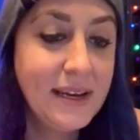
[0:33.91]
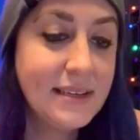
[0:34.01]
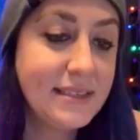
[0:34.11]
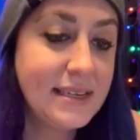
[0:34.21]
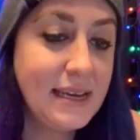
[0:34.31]

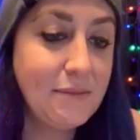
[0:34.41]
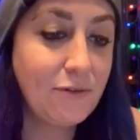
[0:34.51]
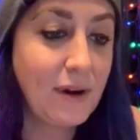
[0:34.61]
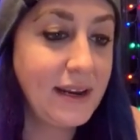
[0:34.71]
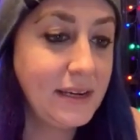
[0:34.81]
His team
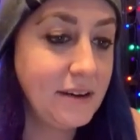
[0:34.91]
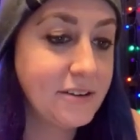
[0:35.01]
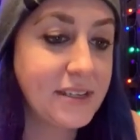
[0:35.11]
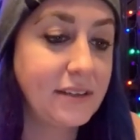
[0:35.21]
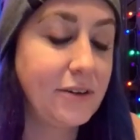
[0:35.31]
of
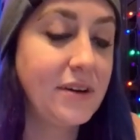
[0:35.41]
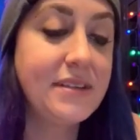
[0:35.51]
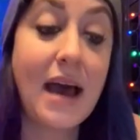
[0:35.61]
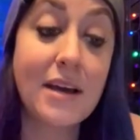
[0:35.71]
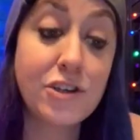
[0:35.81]
reindeers
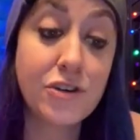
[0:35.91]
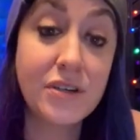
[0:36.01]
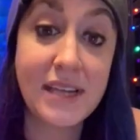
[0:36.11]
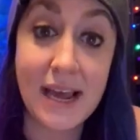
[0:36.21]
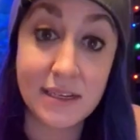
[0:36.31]
included Dasher,
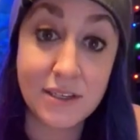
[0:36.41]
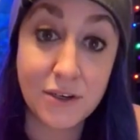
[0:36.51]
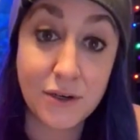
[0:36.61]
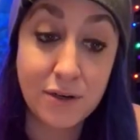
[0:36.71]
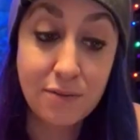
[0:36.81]

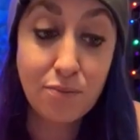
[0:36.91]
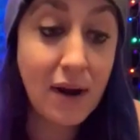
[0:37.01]
Dancer,